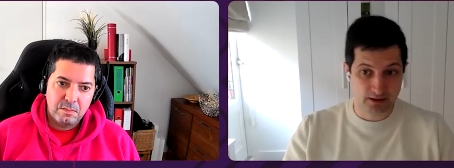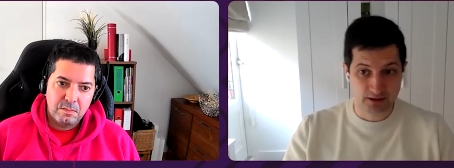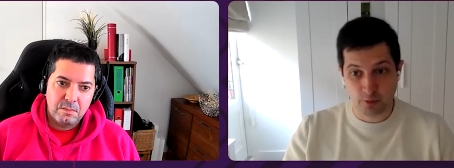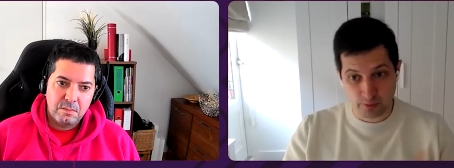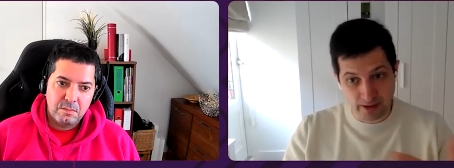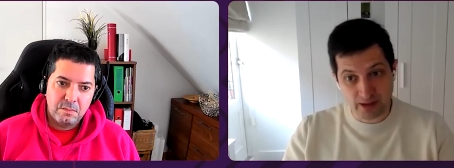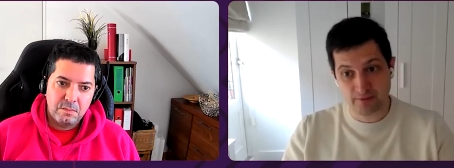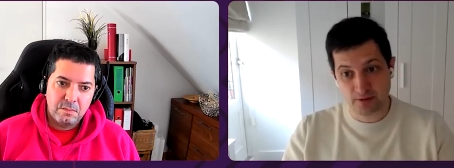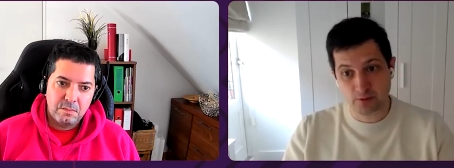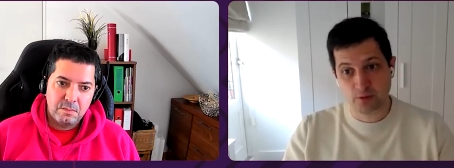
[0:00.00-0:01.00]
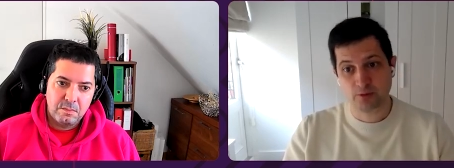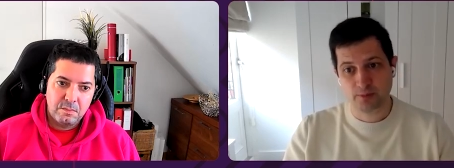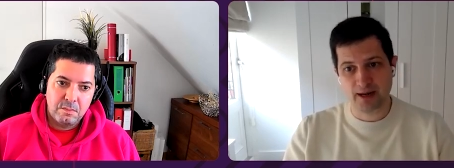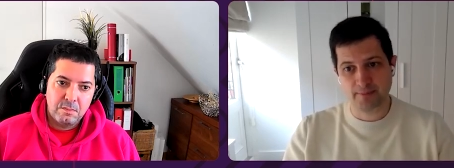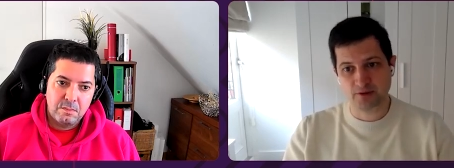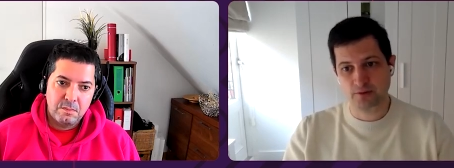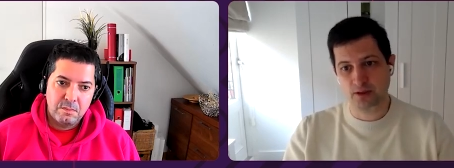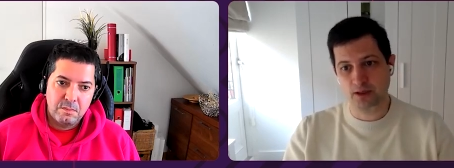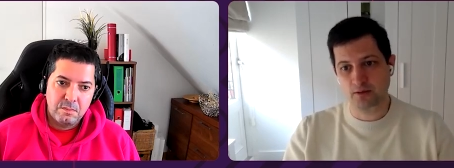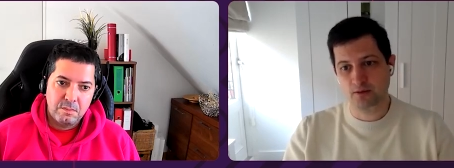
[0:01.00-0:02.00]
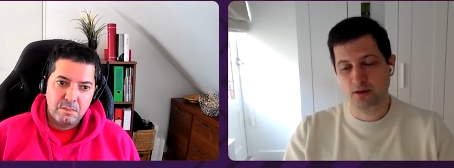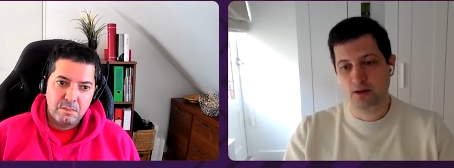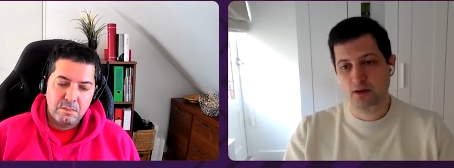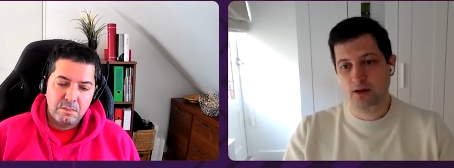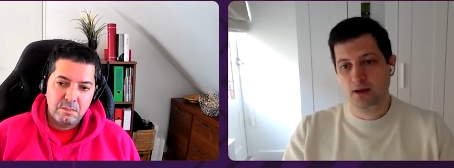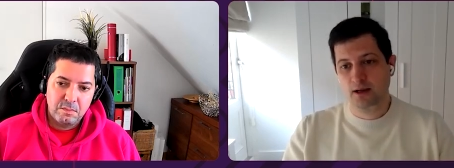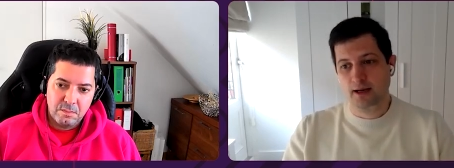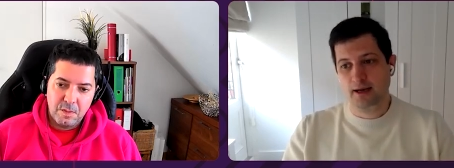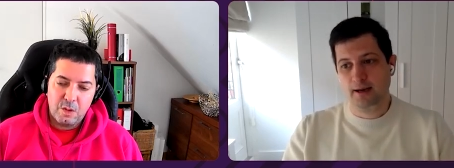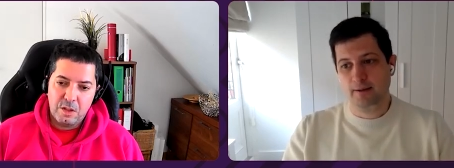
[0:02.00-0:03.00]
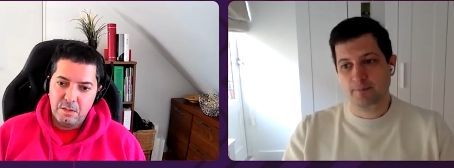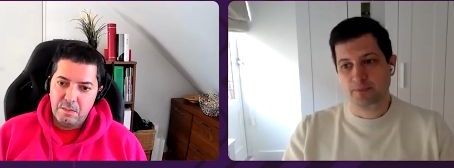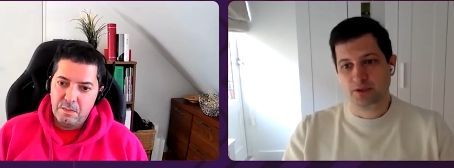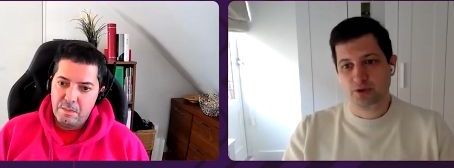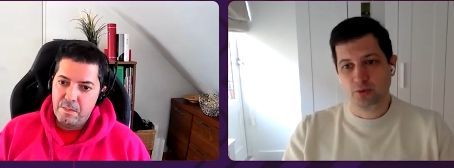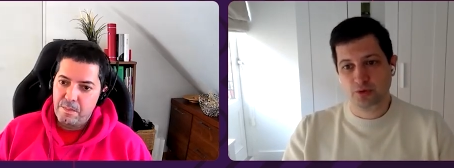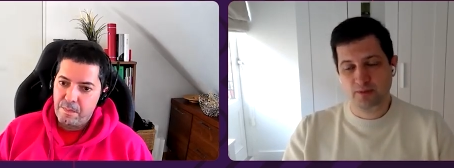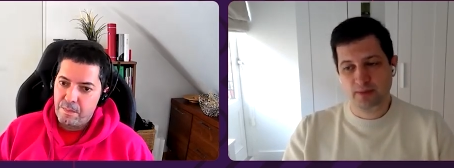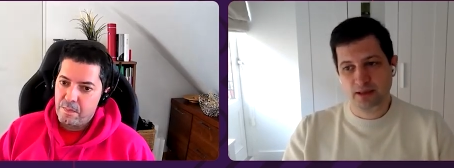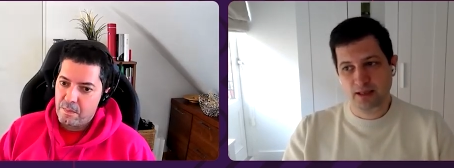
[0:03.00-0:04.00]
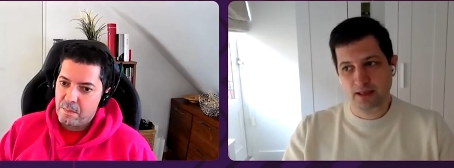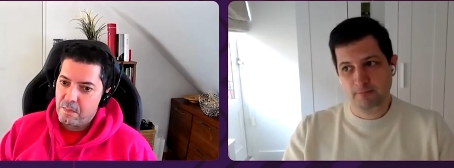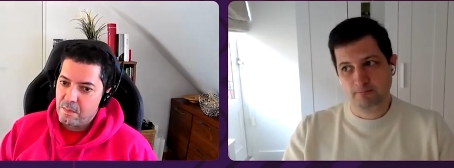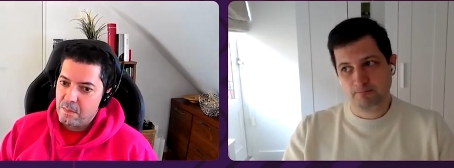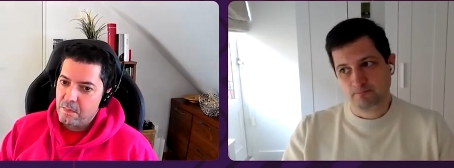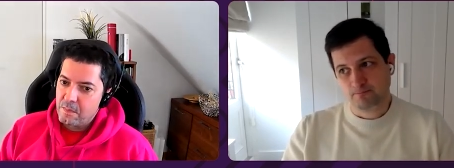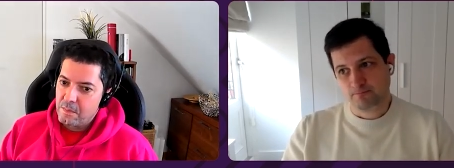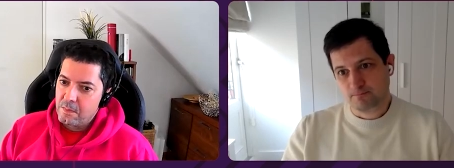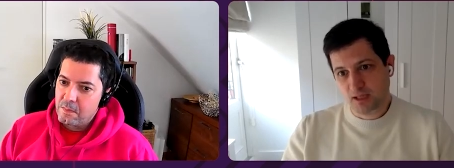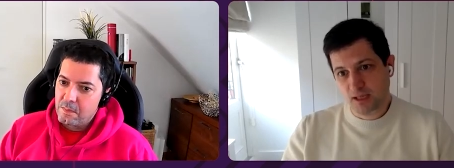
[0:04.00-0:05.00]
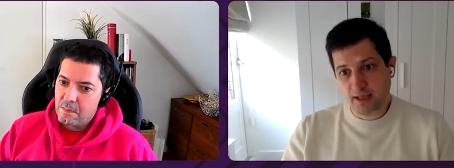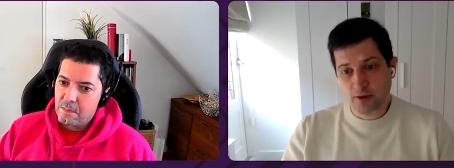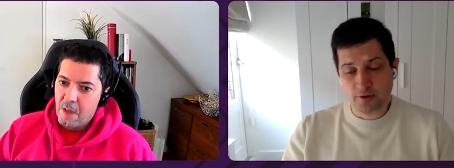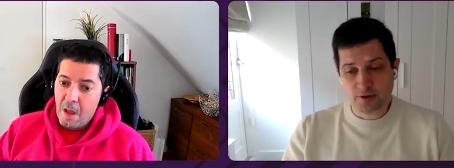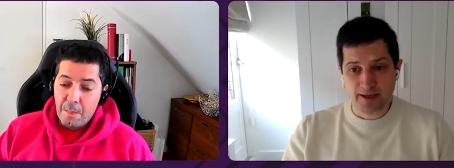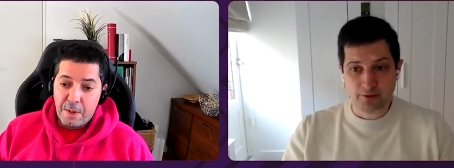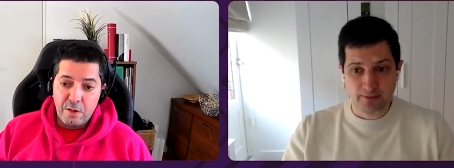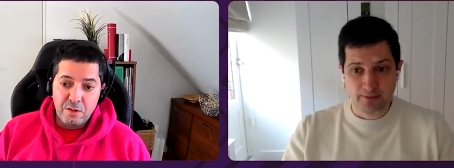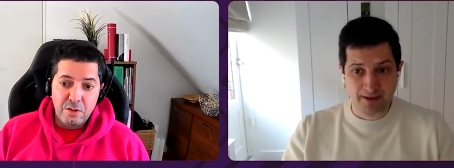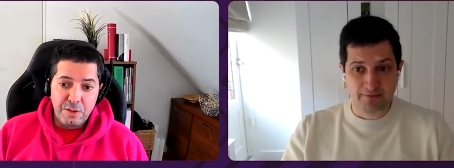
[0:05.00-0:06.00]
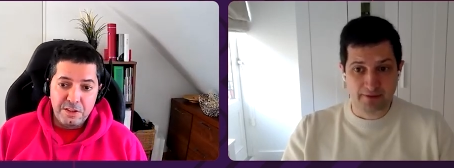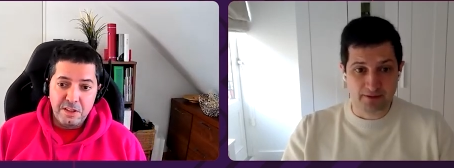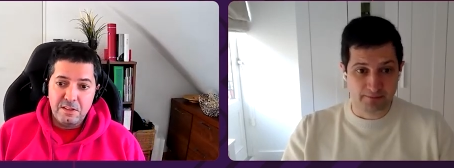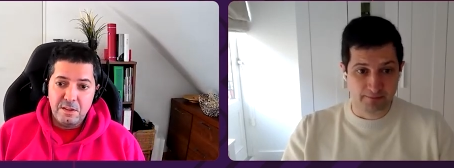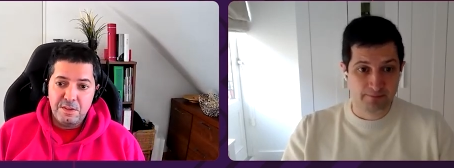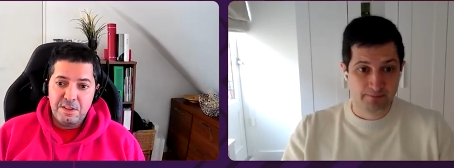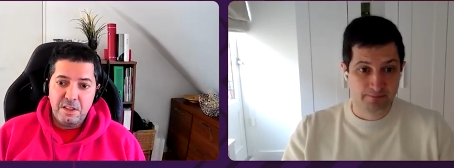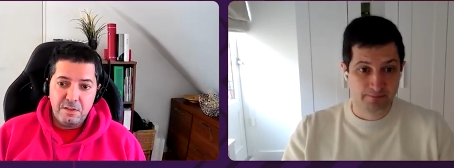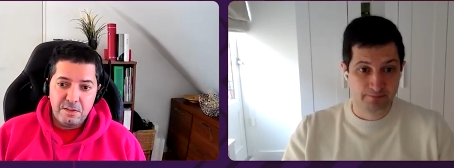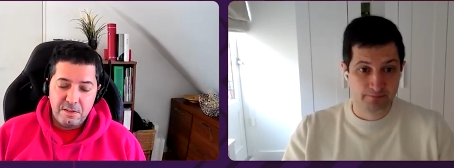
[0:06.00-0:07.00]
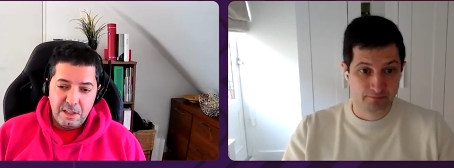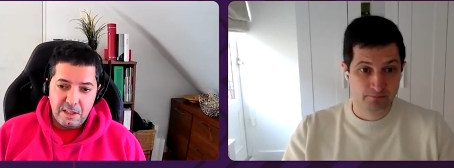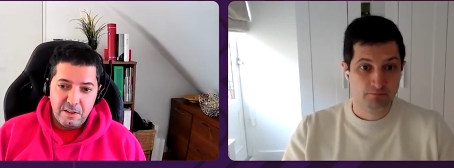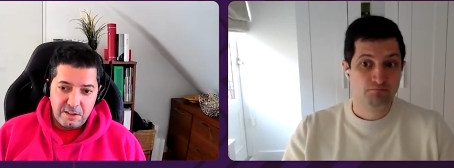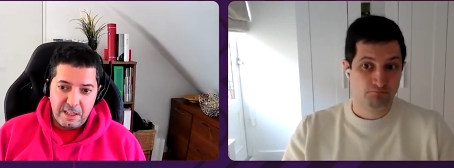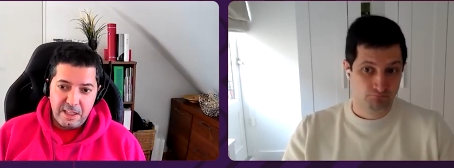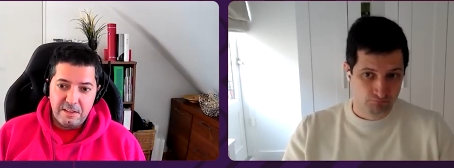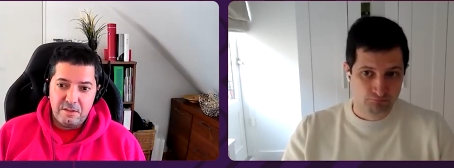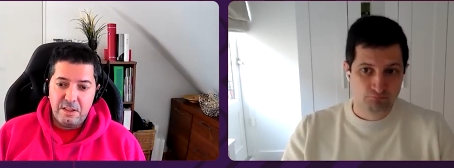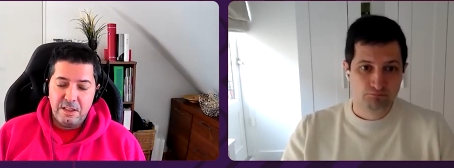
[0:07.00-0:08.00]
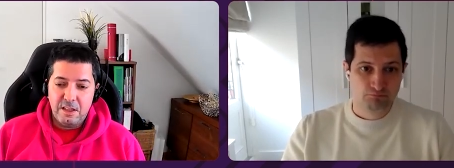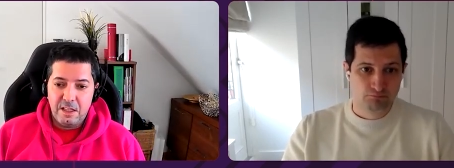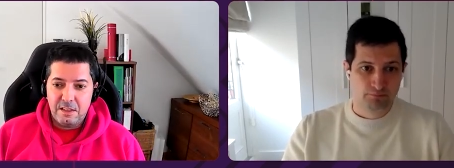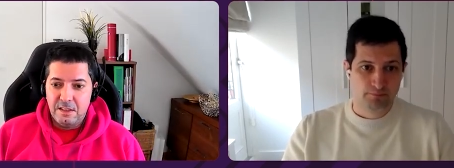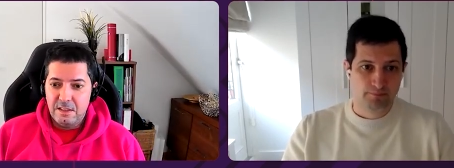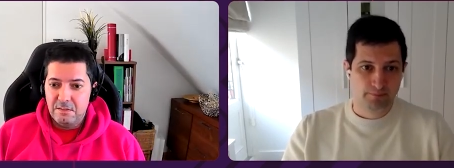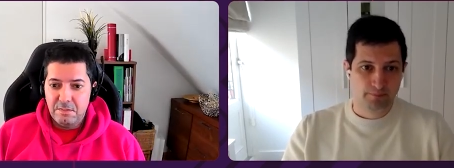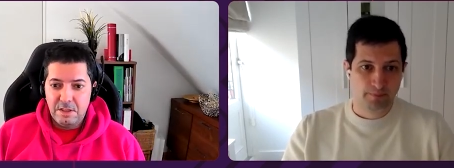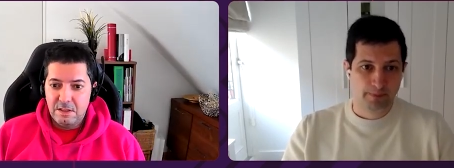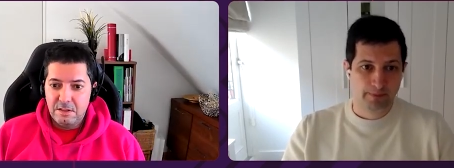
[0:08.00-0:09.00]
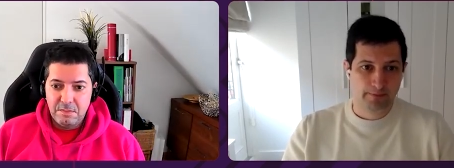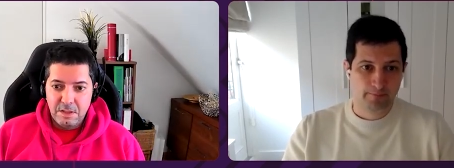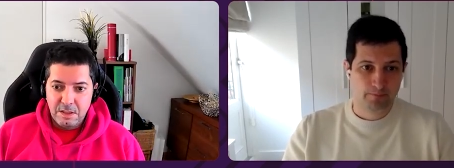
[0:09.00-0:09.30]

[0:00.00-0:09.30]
Speaker 1: that's more relevant to what perhaps you need. Okay. Um, so ultimately, again, goes but back. also the, the
Speaker 2: results themselves, they are not ads, right? Like the the